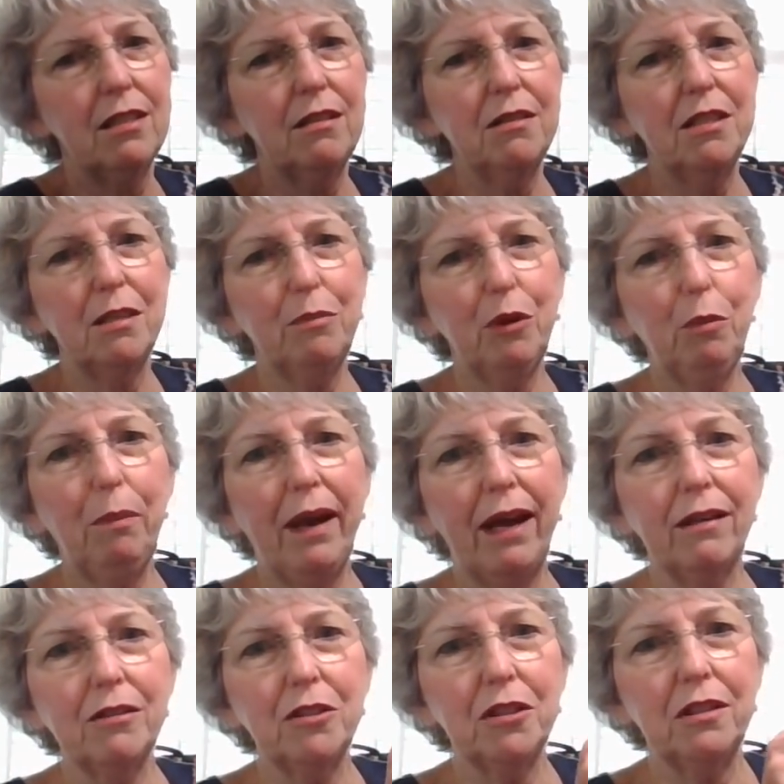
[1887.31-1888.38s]
little zipper
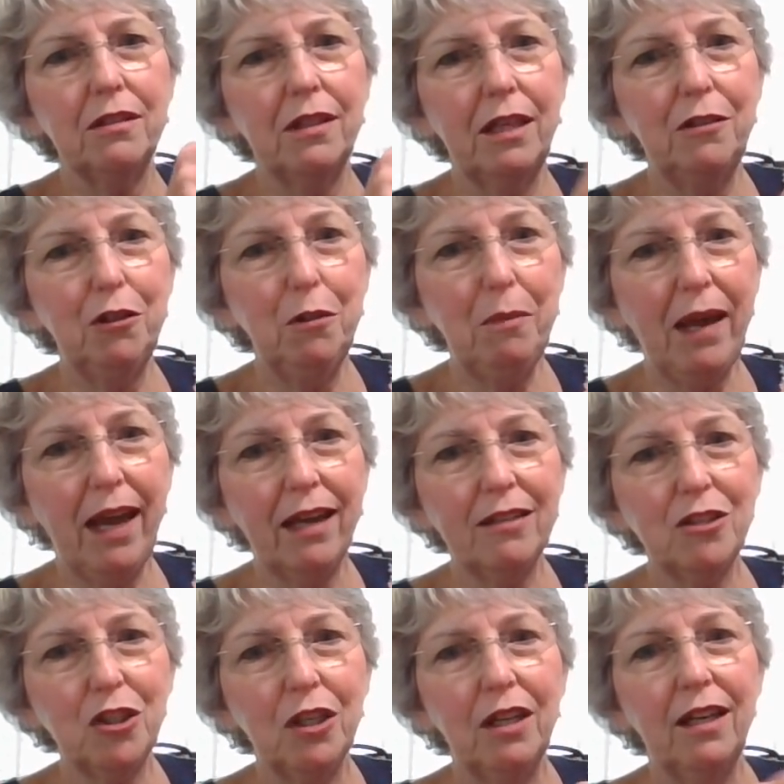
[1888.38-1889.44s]
pouch, they do
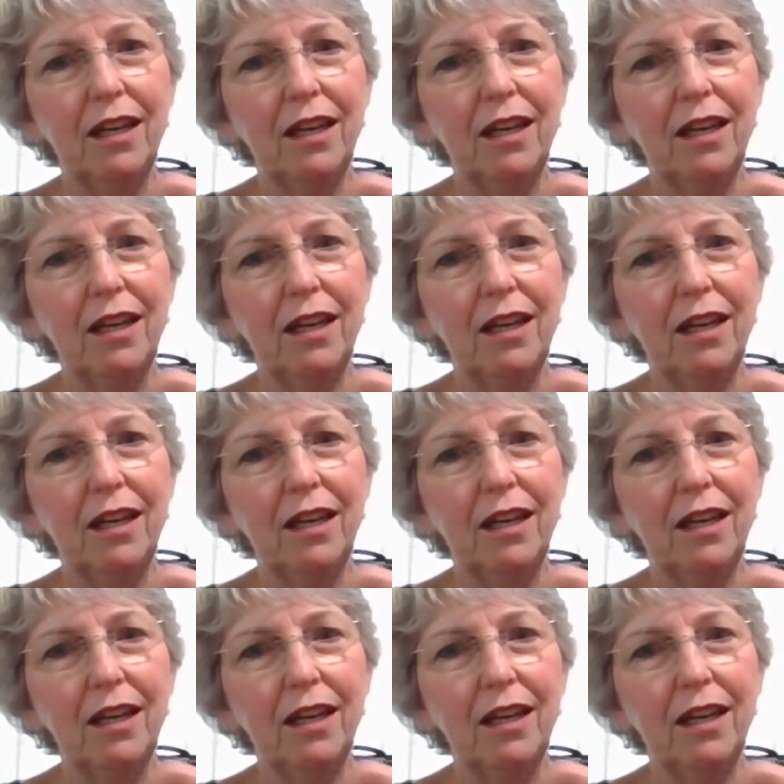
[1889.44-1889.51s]
match.